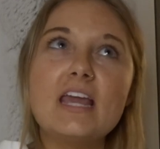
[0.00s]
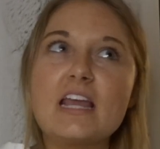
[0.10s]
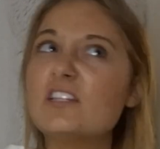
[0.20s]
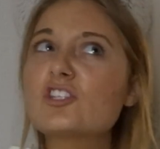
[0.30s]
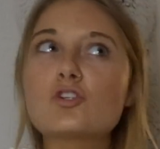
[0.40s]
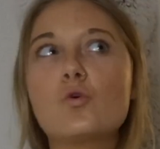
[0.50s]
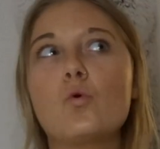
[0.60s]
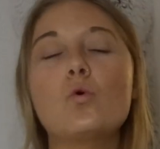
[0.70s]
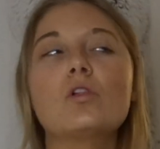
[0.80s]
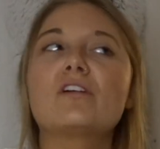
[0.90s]
in
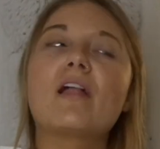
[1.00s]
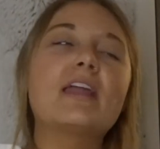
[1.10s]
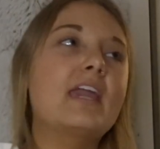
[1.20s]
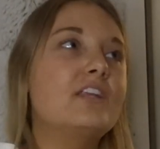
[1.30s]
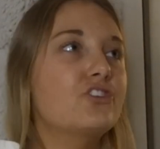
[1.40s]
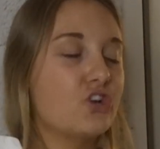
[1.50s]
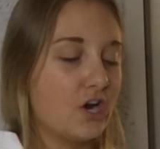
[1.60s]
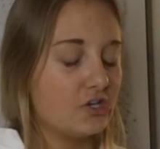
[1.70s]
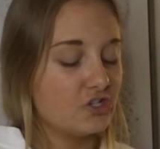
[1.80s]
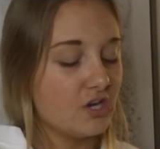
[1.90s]
school or, like, in
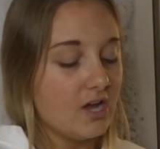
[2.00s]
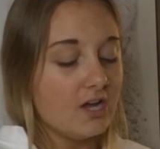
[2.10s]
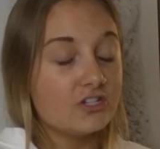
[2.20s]
church.